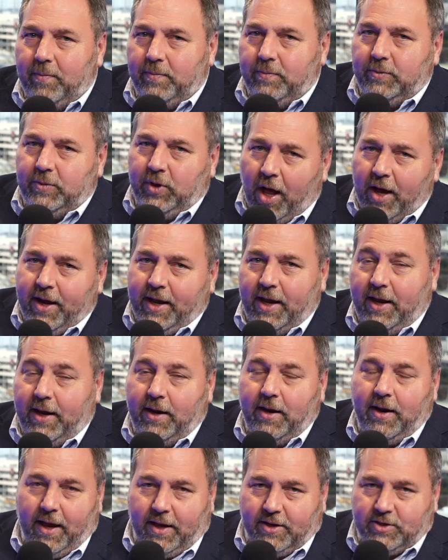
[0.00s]

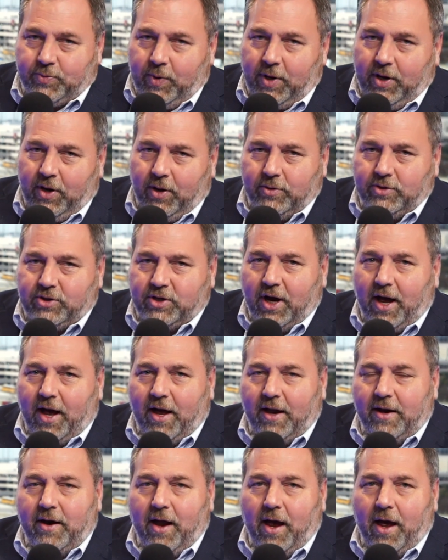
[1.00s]
Lucky, as we know,
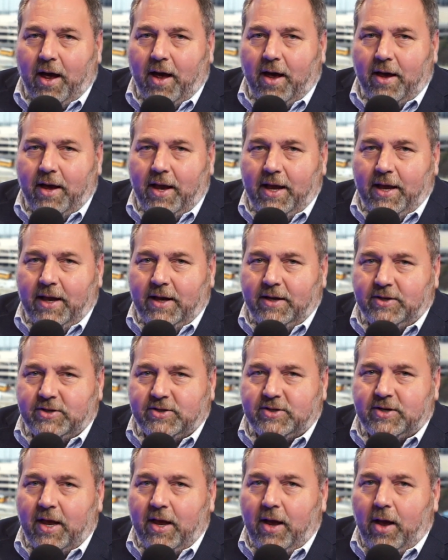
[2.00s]
John,
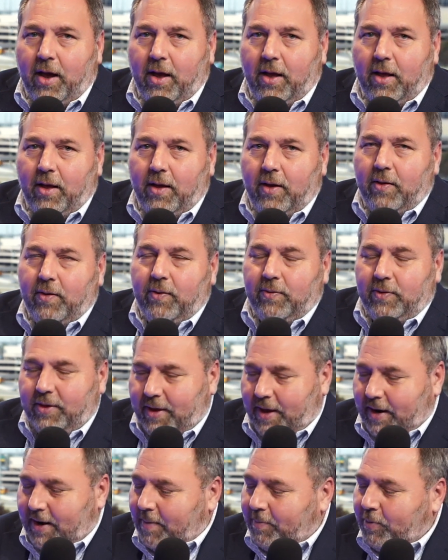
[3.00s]
is,
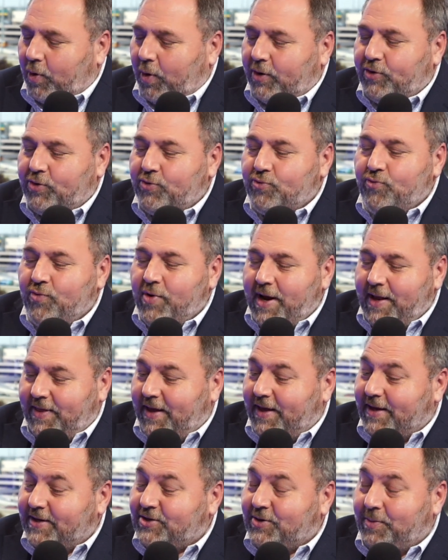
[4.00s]
and I'm going to read
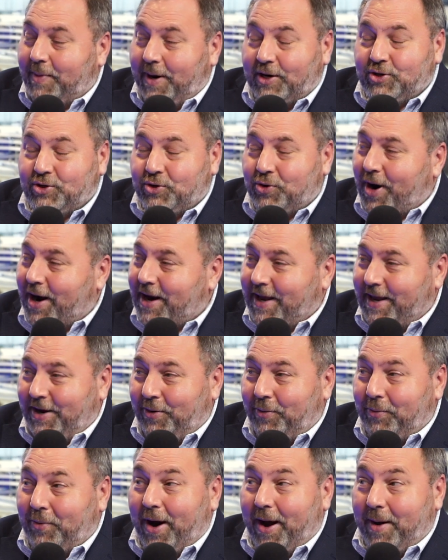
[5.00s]
this to make sure I get it
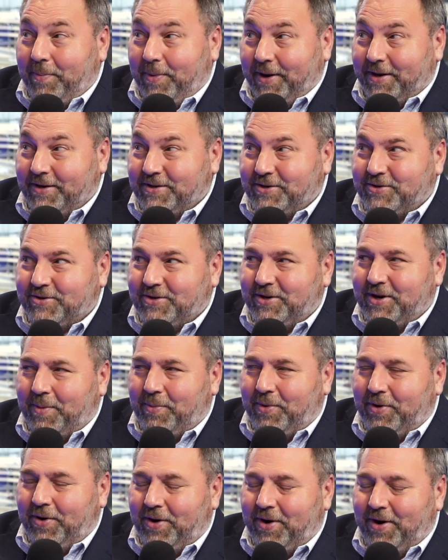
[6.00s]
right because there's a
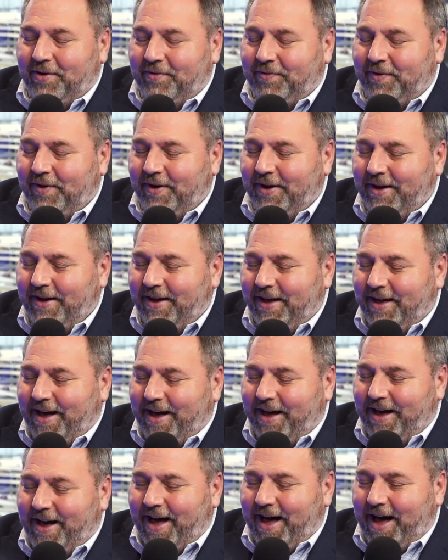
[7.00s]
number of
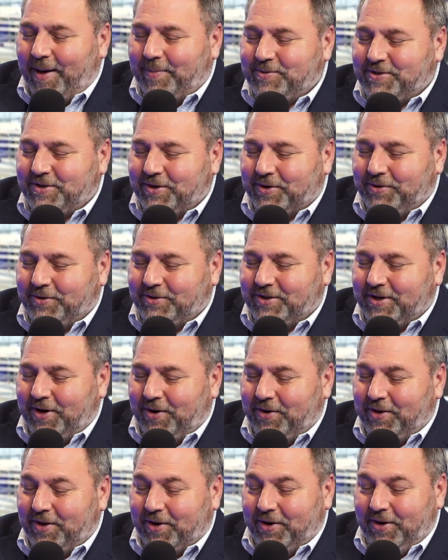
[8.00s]
obstacles
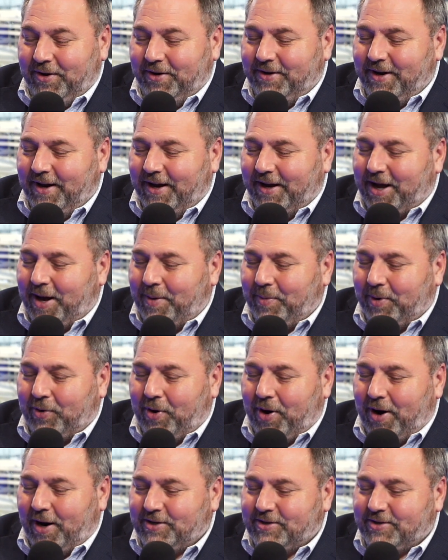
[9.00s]
here that could come
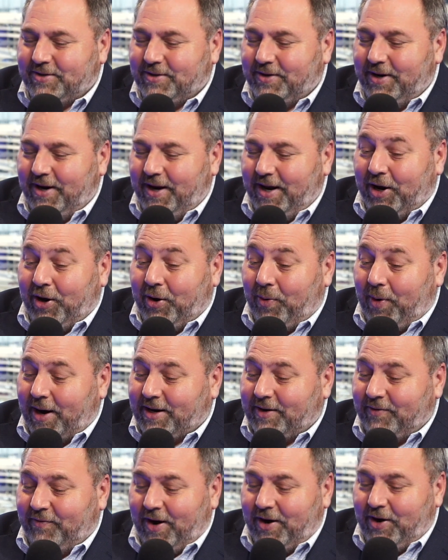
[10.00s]
across
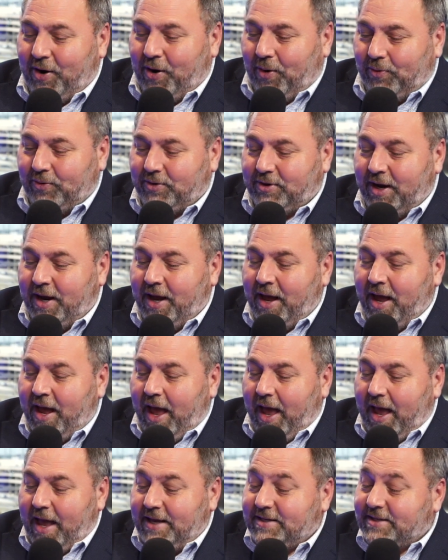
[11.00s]
incorrect if I don't,
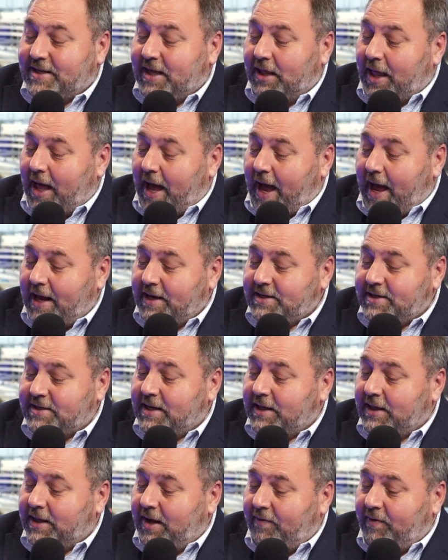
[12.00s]
is the last
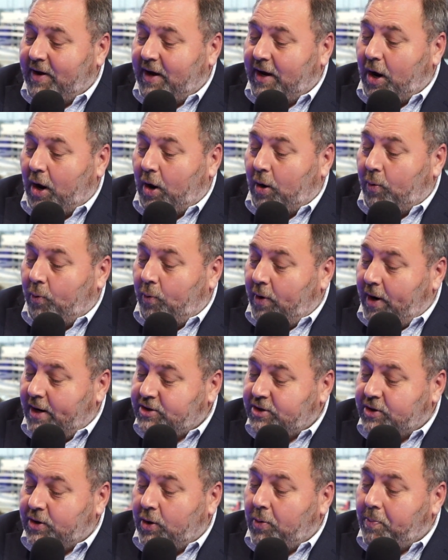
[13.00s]
living
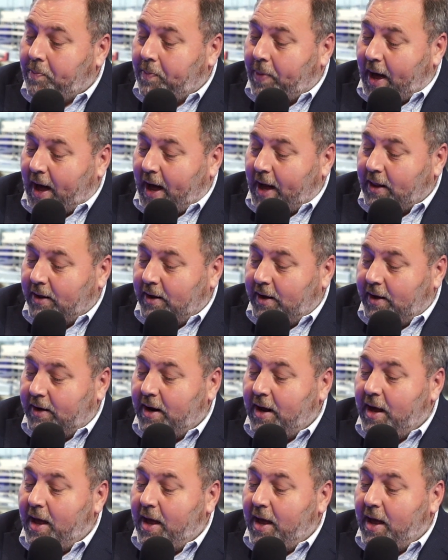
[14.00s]
original pilot